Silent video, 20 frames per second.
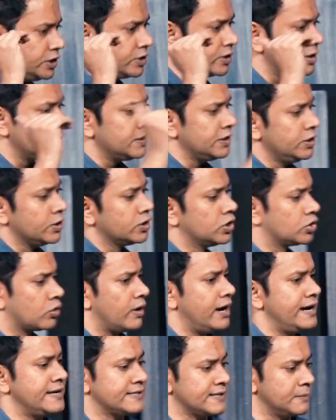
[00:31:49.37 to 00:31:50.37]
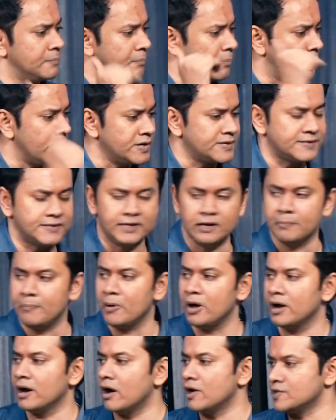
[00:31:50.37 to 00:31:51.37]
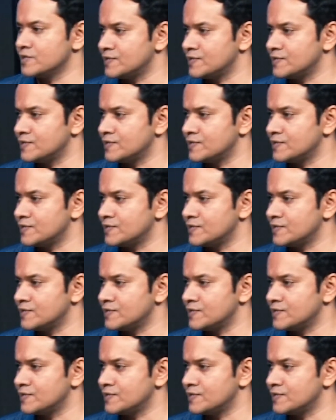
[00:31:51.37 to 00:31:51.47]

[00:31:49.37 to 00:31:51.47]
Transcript: your, your grace and mercy upon our